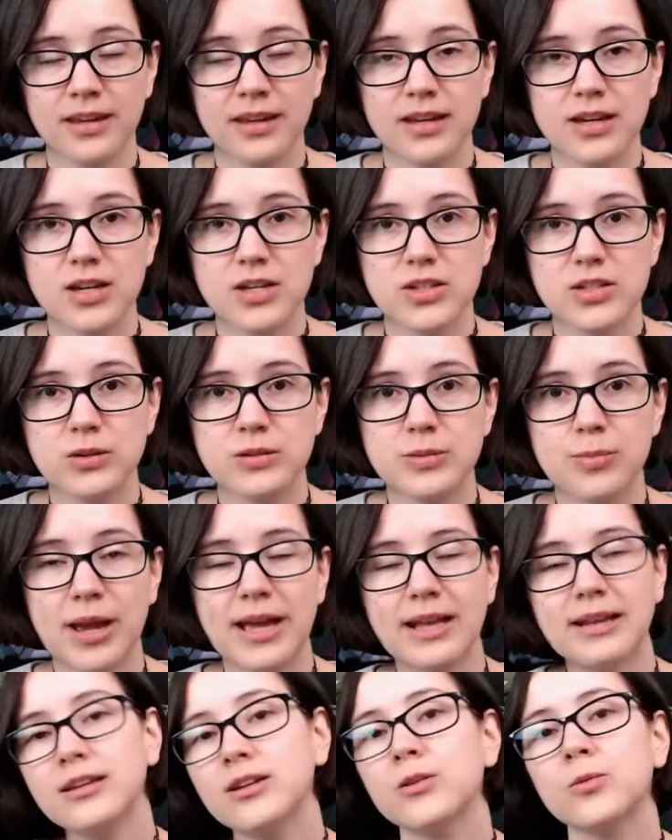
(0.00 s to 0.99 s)
So
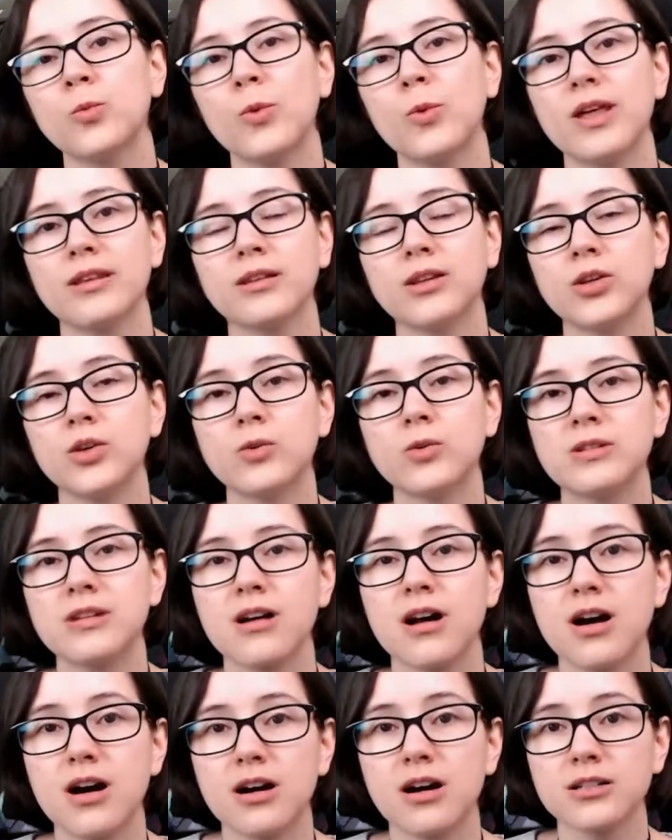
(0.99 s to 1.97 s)
depending on whether you use a
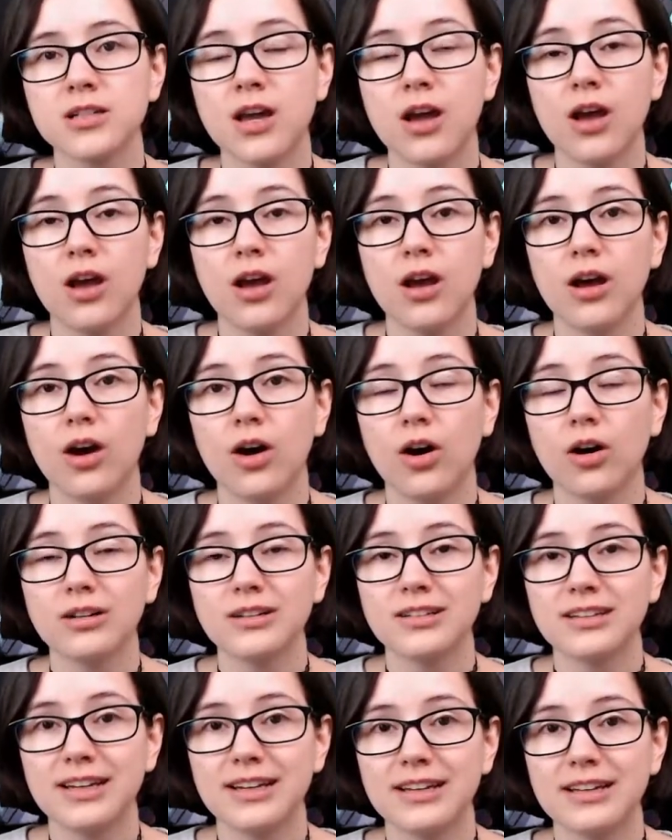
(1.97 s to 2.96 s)
card
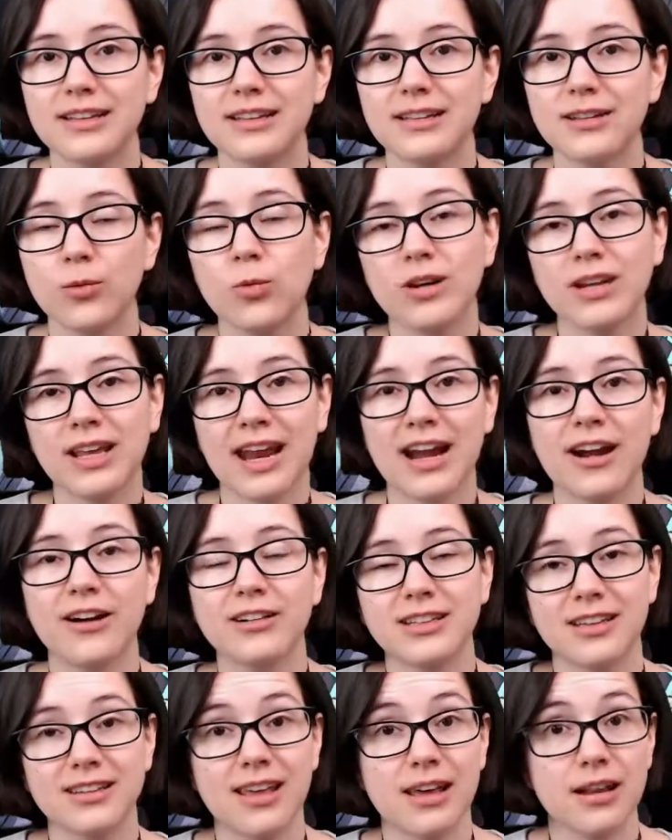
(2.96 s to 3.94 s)
on the one
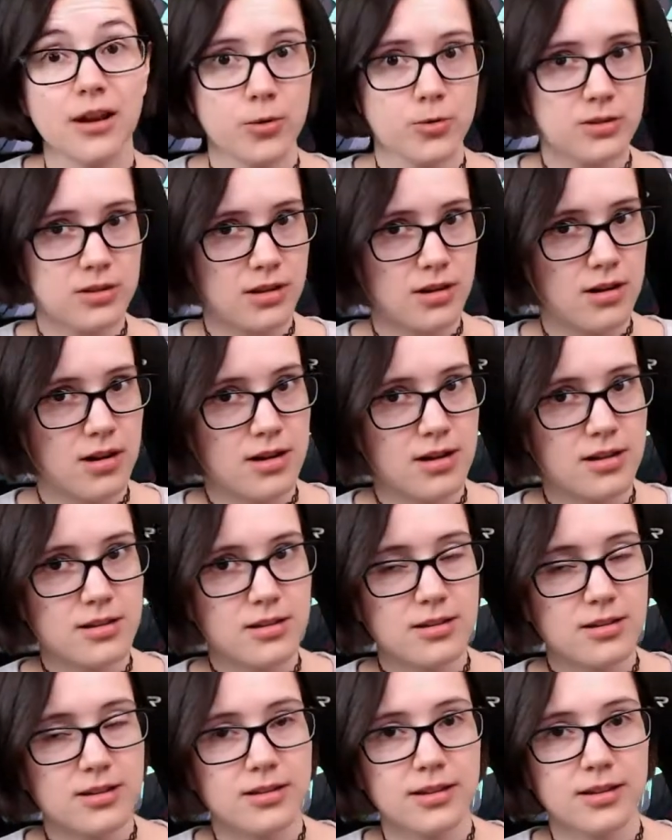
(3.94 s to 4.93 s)
character that owns the card,
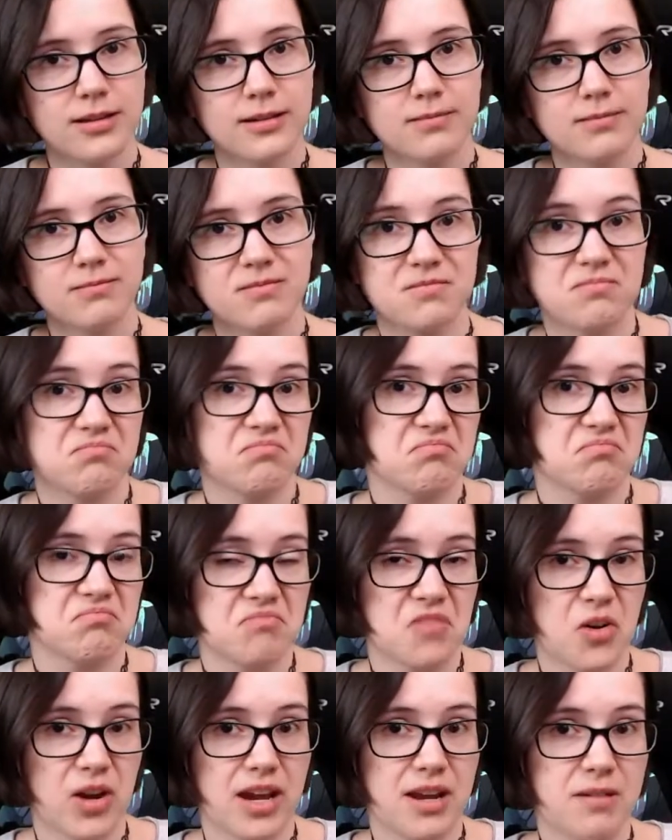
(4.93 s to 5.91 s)

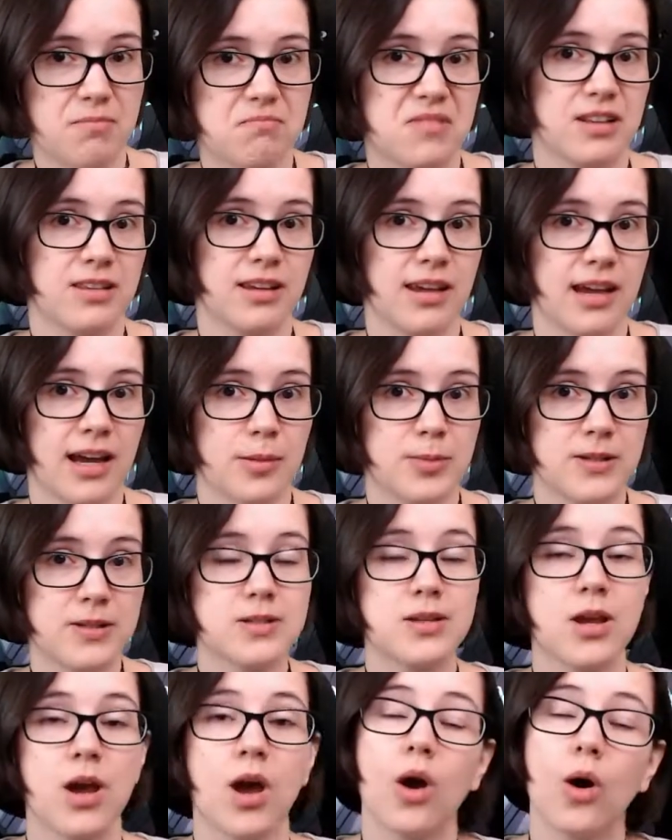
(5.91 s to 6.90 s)
okay, nothing happens,
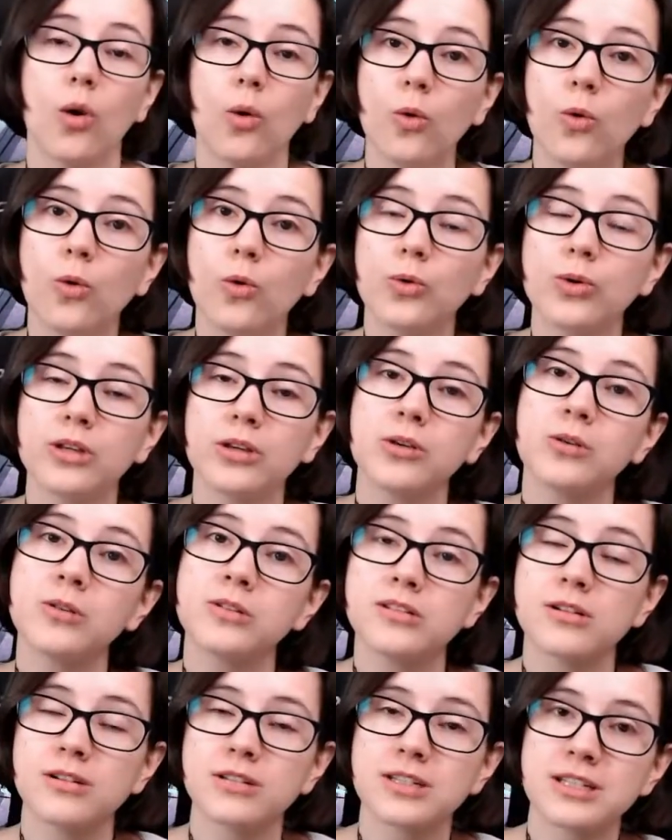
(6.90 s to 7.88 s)
or you use
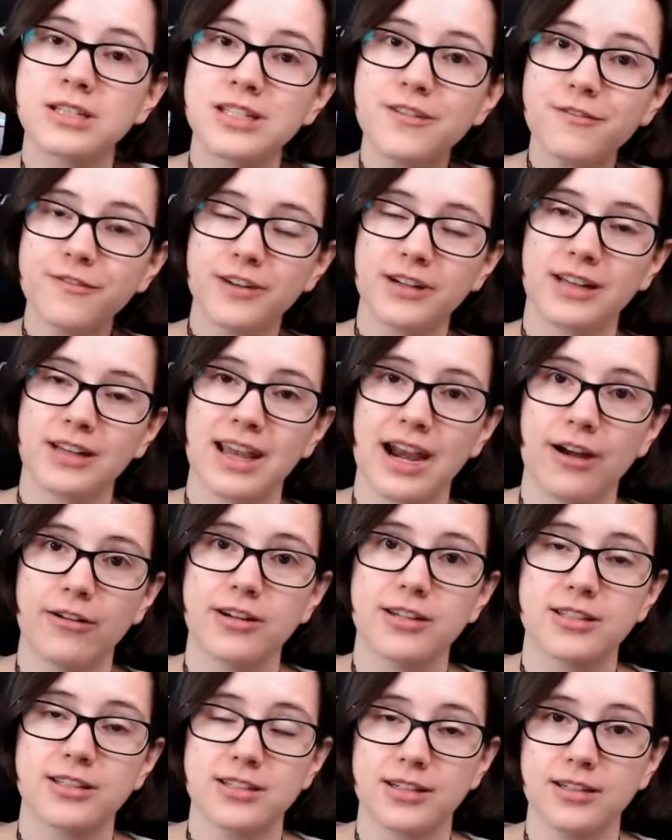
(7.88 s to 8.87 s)
it on a different
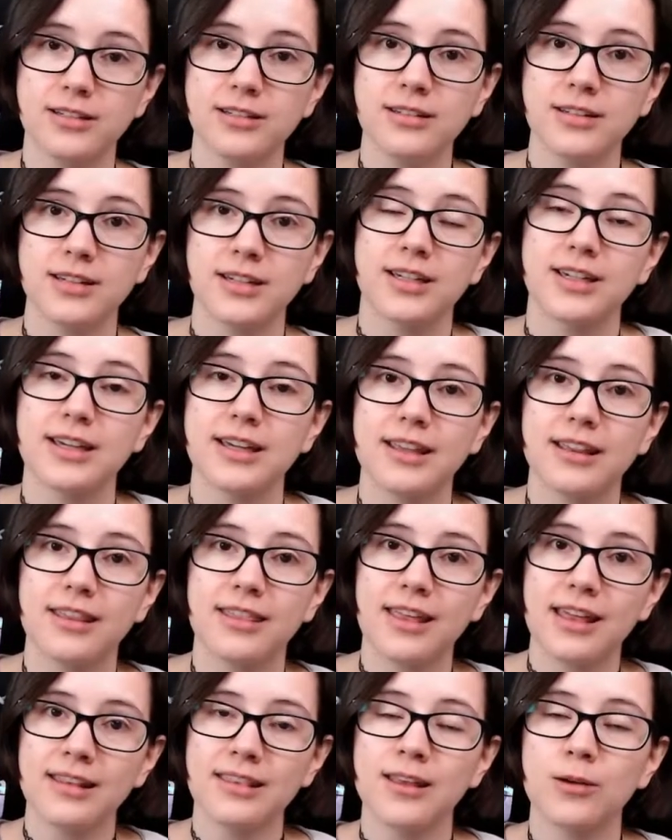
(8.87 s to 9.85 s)
character,
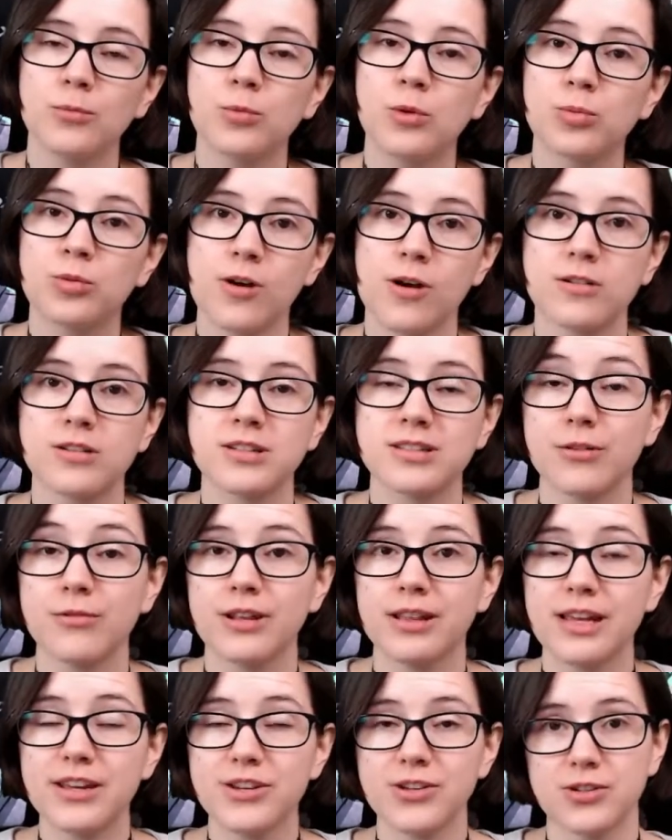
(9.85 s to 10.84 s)
then that will progress that
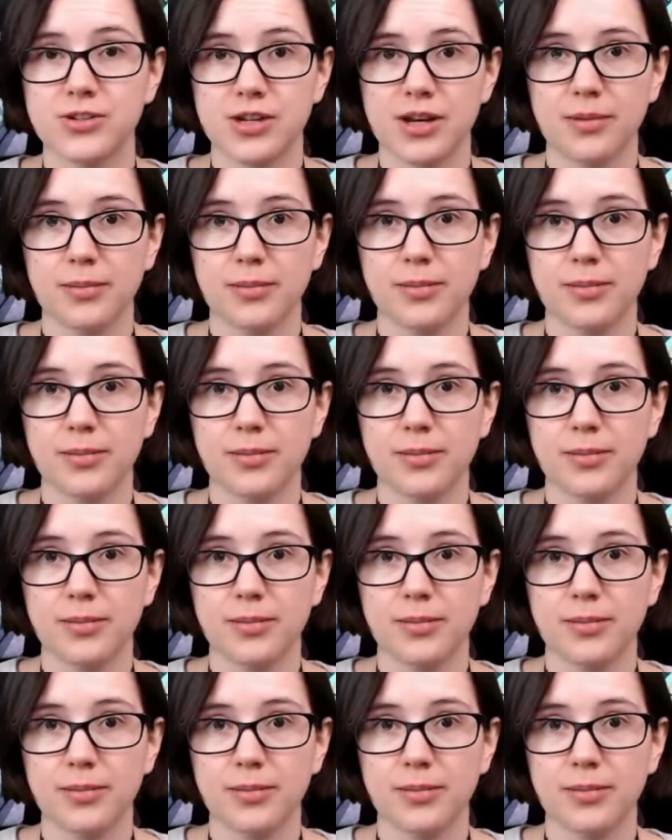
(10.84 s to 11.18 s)
relationship.